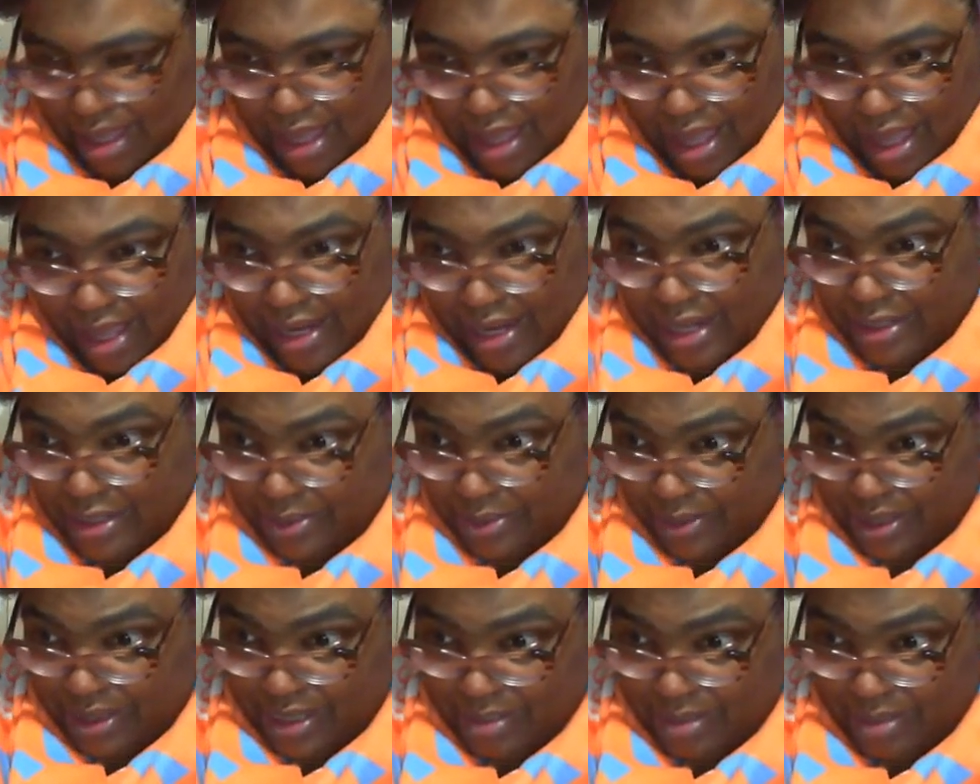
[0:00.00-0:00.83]
and that's
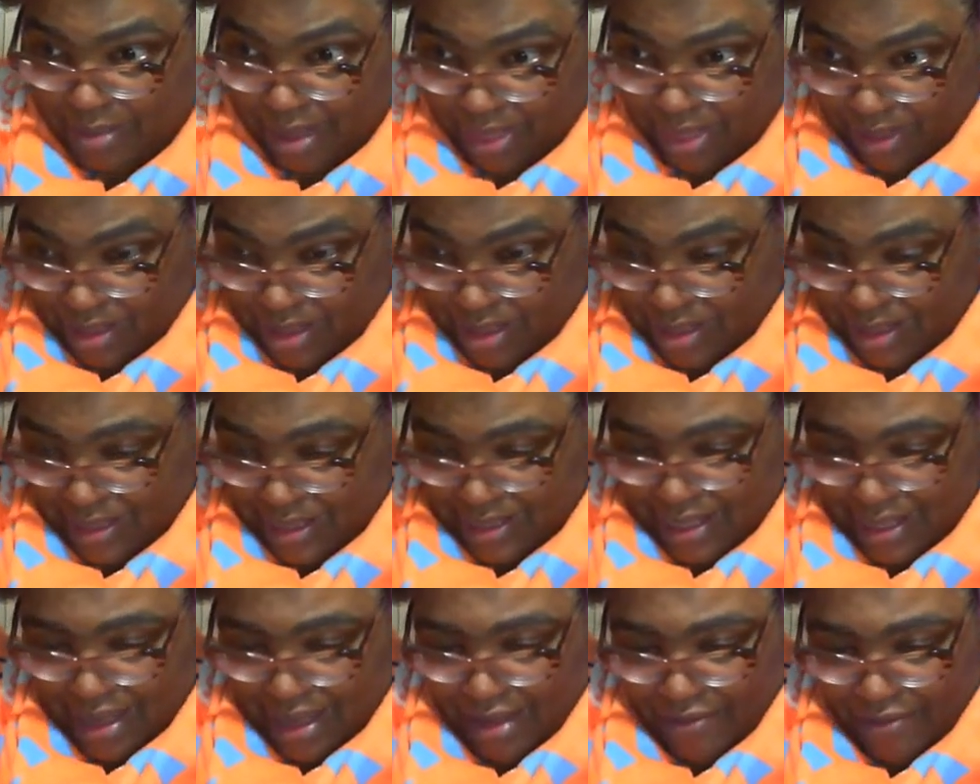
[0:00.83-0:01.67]
what this method is
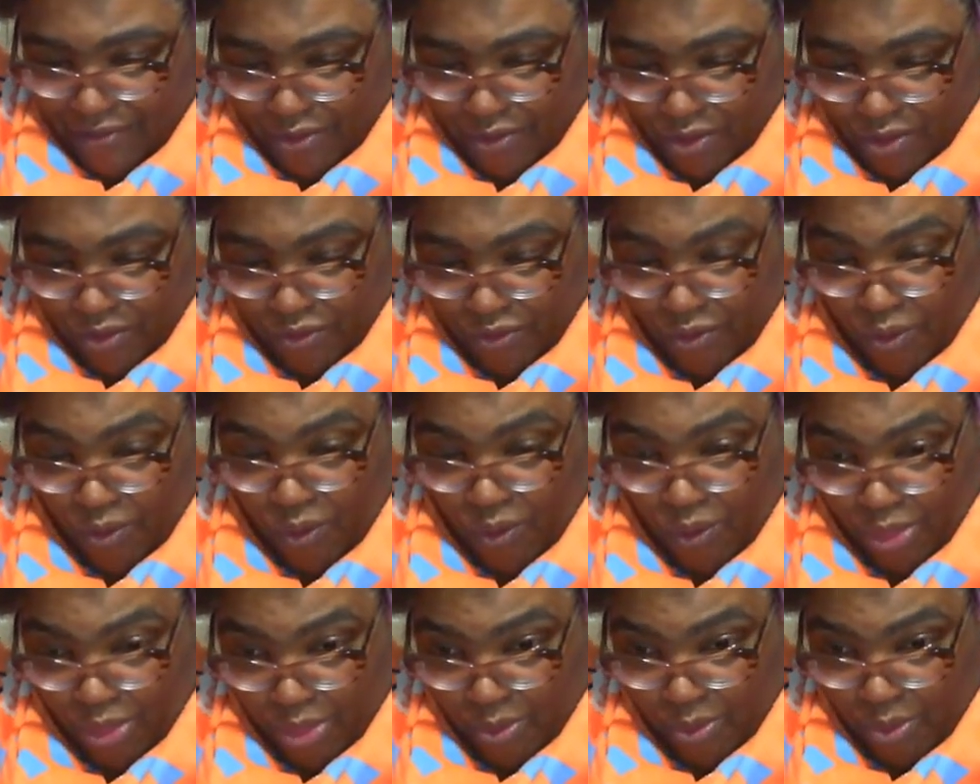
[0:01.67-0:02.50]
designed
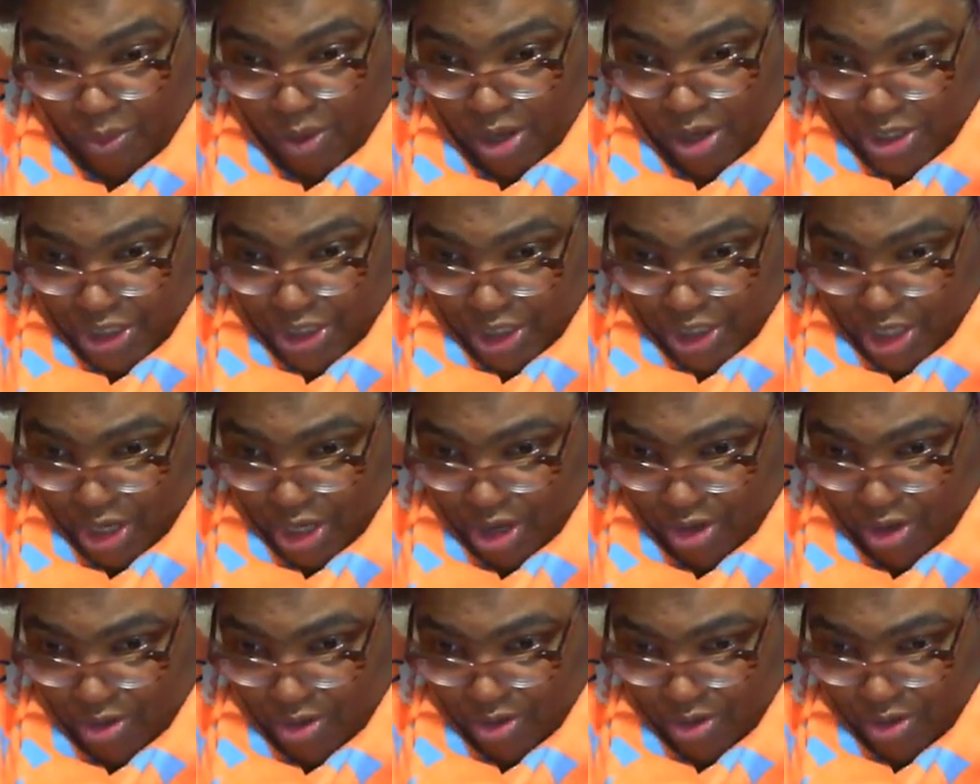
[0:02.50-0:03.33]
for the wash and
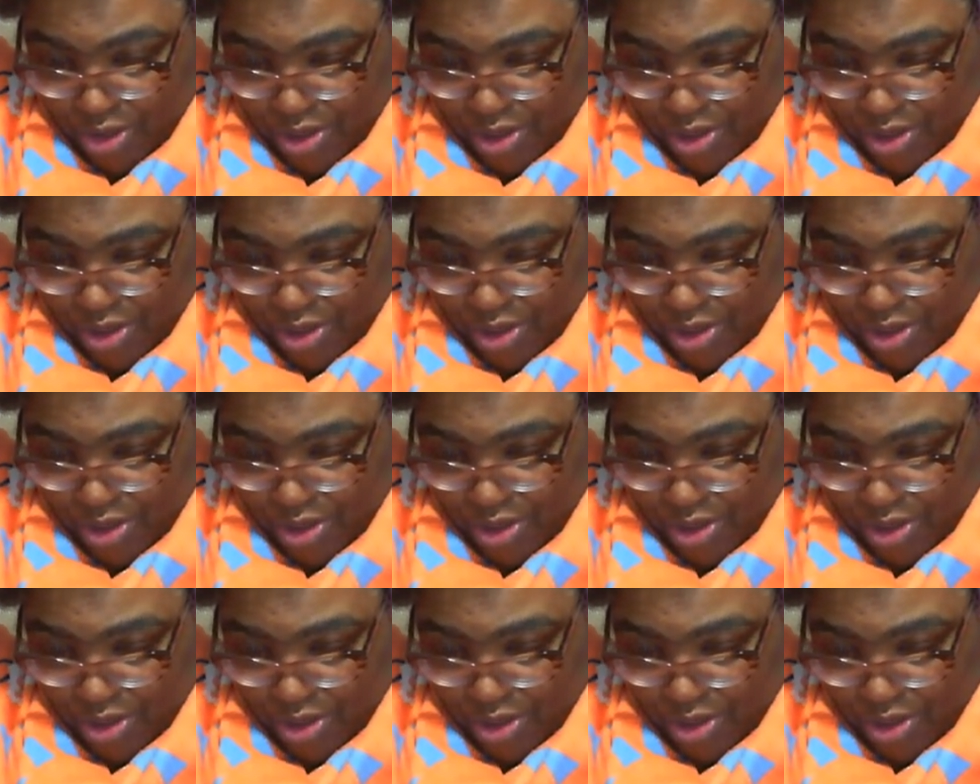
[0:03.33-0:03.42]
go.